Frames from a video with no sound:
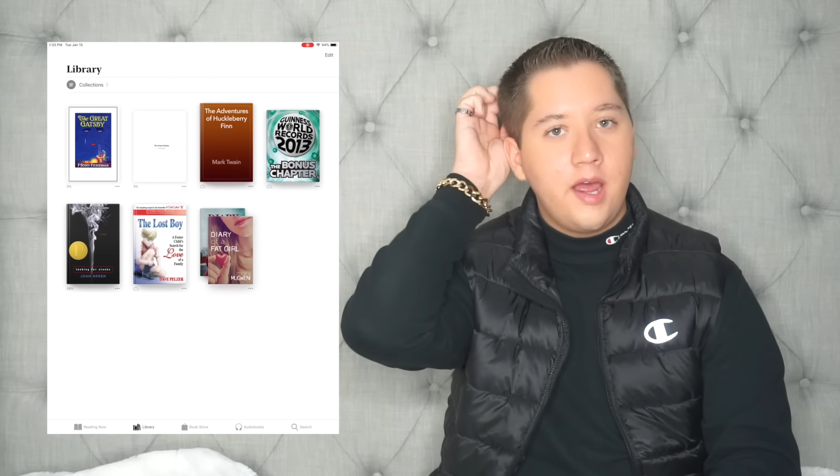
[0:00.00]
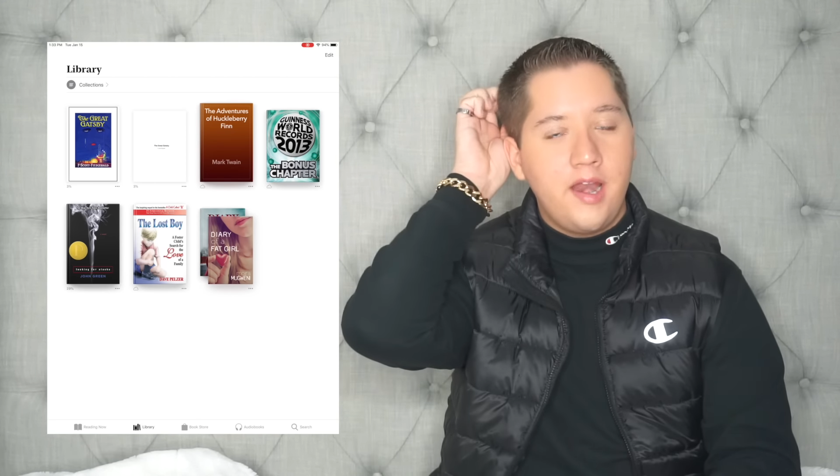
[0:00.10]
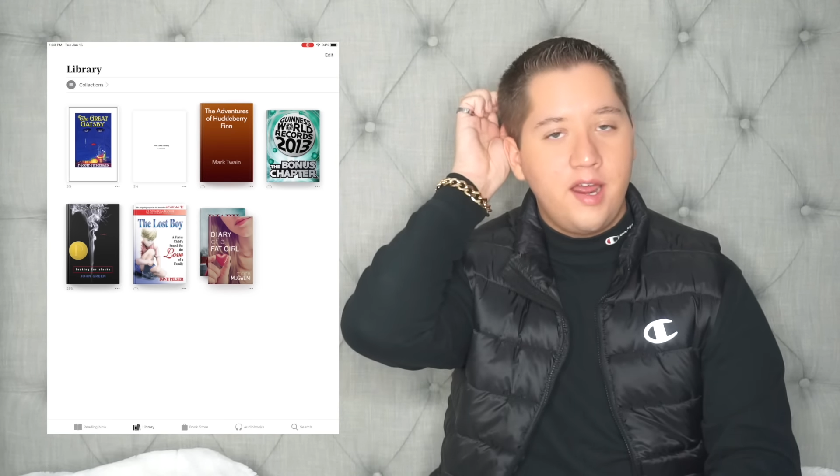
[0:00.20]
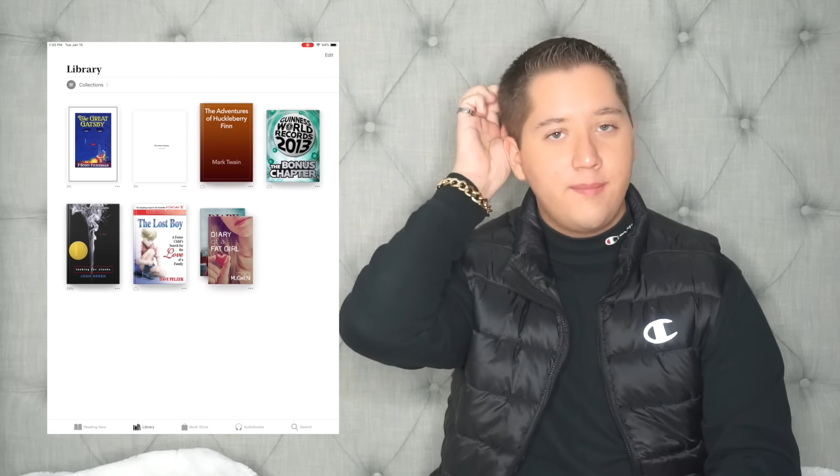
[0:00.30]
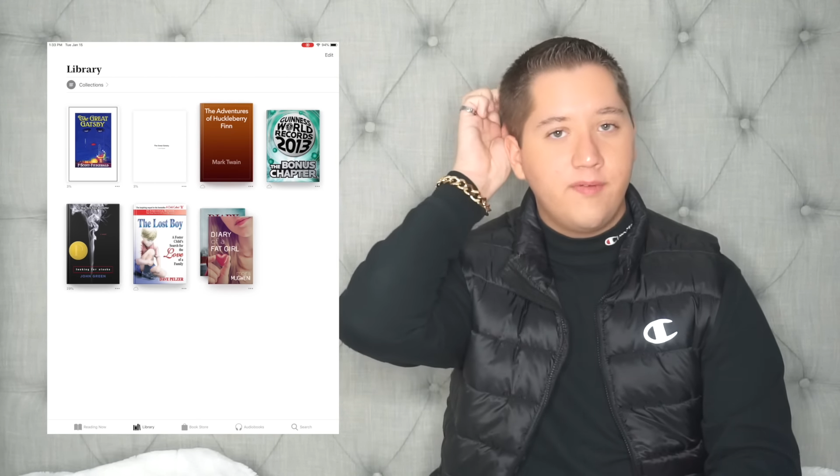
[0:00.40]

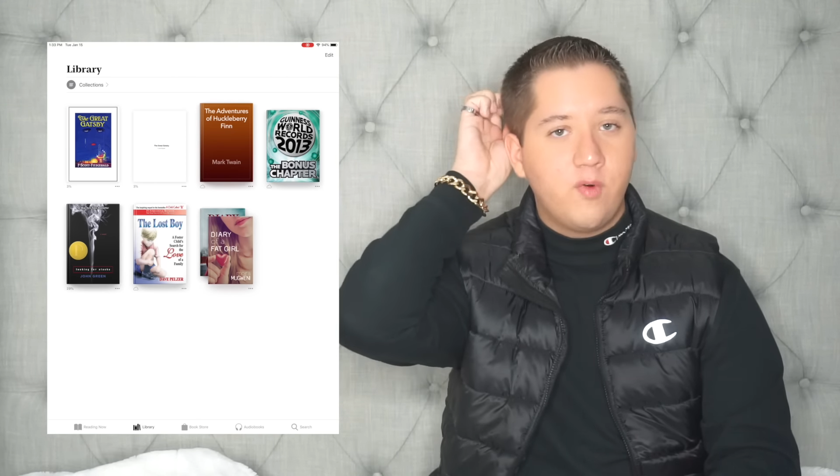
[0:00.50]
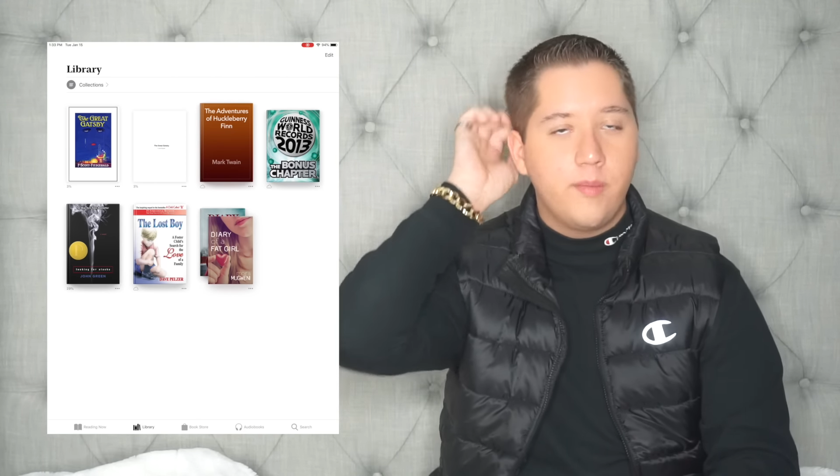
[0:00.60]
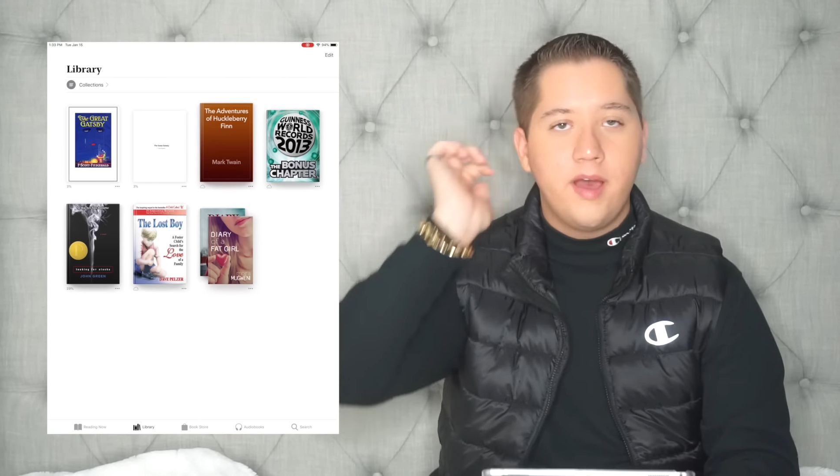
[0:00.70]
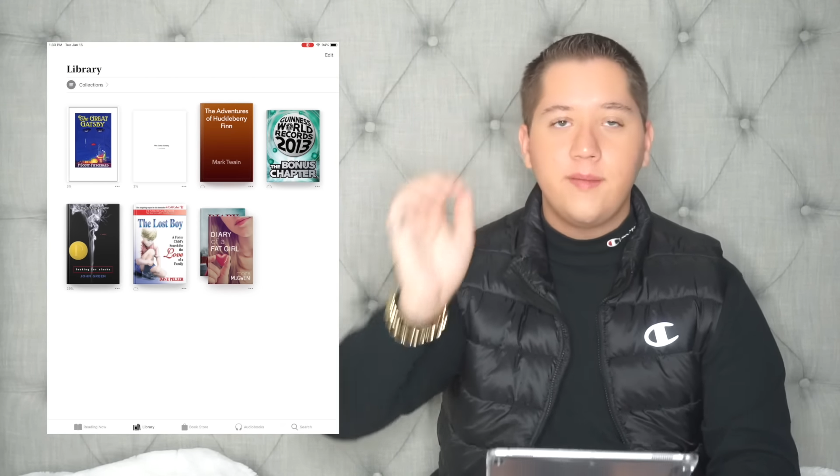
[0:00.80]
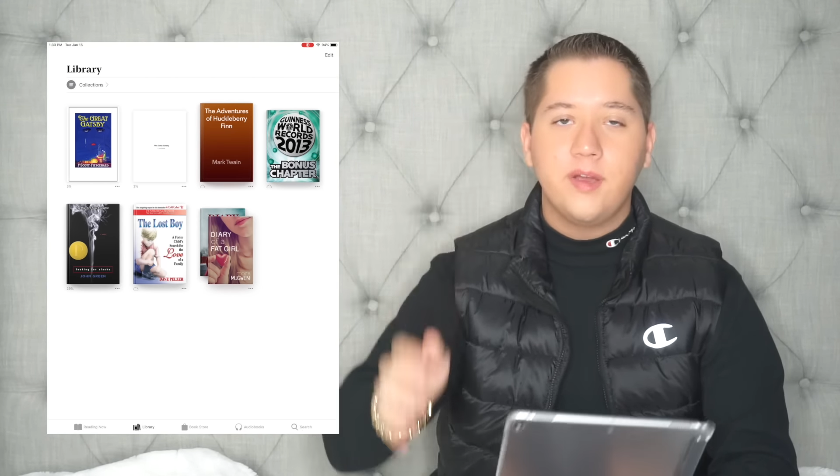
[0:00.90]
at night
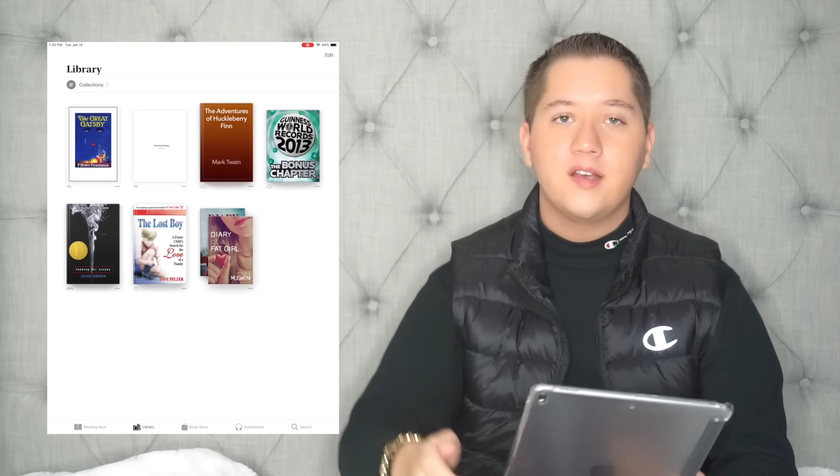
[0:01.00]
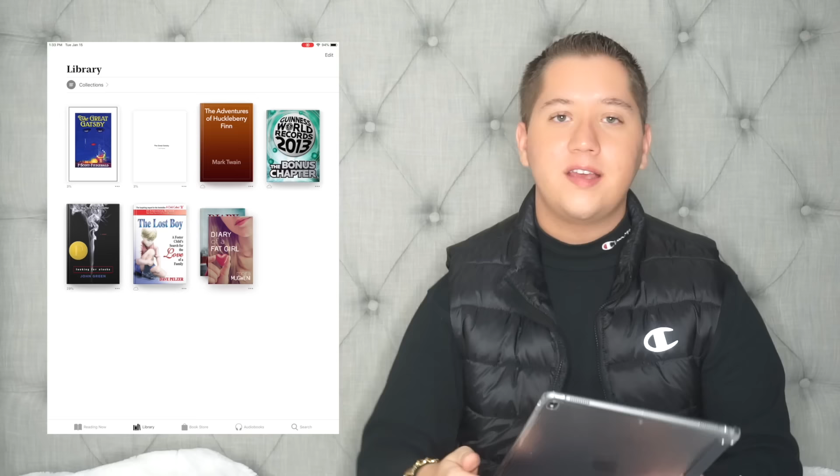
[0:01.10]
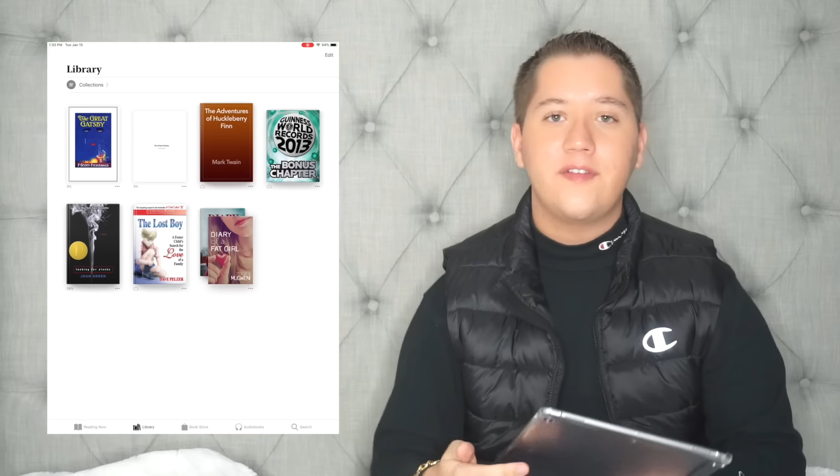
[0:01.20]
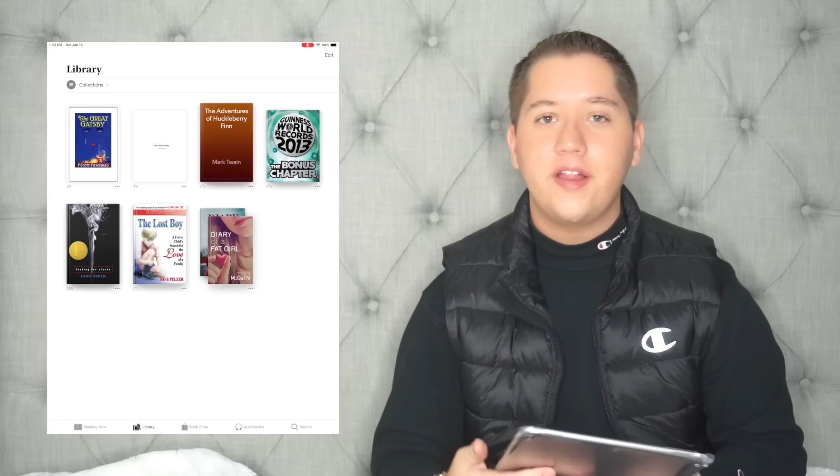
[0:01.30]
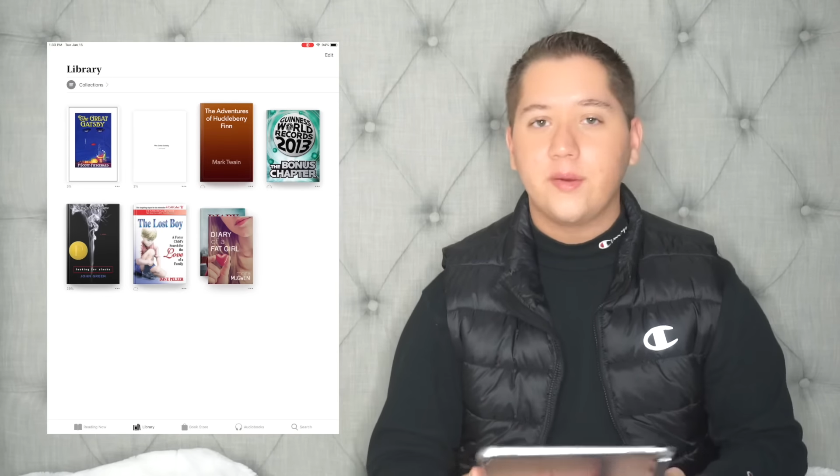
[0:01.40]
before bed because I've got